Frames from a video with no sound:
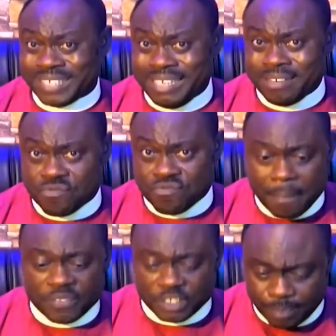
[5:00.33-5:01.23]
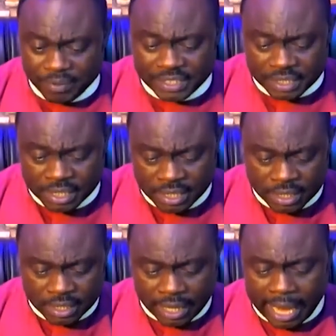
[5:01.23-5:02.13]
in the realm of the spirit
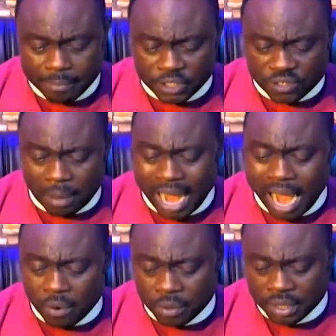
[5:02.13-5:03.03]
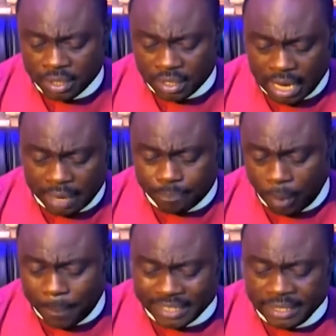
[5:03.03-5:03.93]
can be somehow
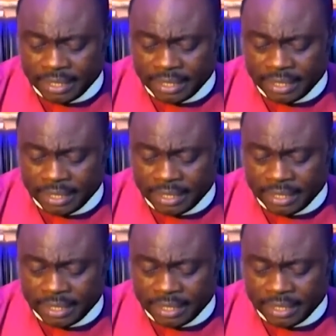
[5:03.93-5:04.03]
properly